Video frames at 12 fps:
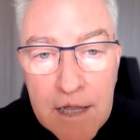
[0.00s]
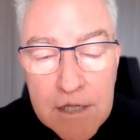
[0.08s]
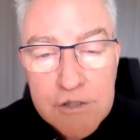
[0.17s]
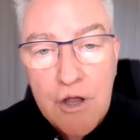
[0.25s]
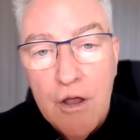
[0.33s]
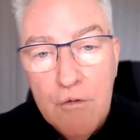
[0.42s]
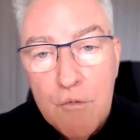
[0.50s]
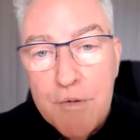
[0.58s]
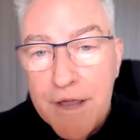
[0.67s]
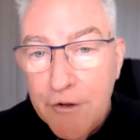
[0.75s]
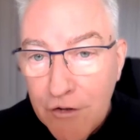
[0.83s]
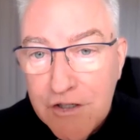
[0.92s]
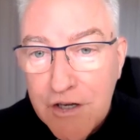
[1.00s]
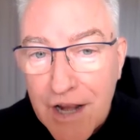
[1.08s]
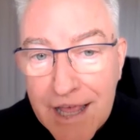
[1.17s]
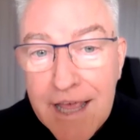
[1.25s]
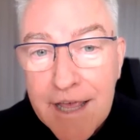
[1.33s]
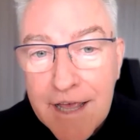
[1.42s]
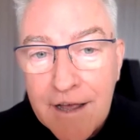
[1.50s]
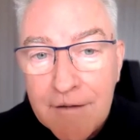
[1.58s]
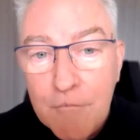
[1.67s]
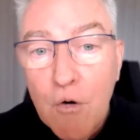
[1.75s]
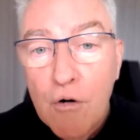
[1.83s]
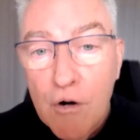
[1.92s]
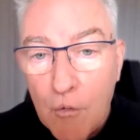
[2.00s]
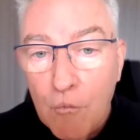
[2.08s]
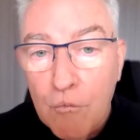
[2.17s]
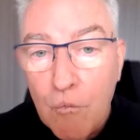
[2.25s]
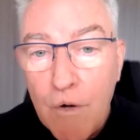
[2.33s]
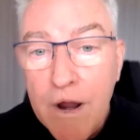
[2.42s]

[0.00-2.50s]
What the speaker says: So we'll be interested to hear more on